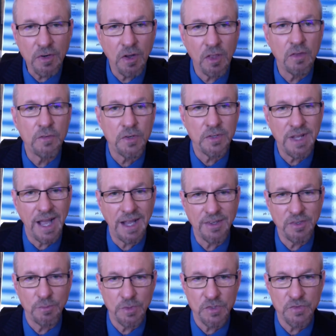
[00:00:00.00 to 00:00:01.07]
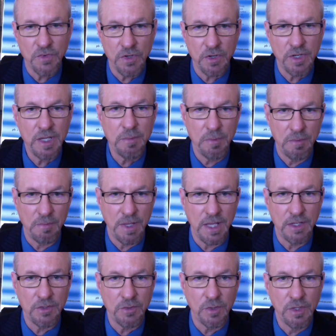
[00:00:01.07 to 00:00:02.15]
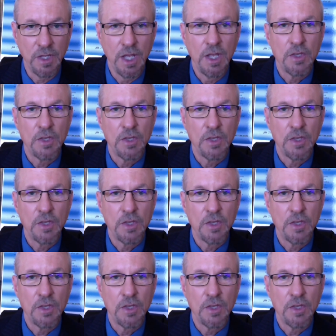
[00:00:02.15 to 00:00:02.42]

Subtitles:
all of your documents for your HIPAA manual.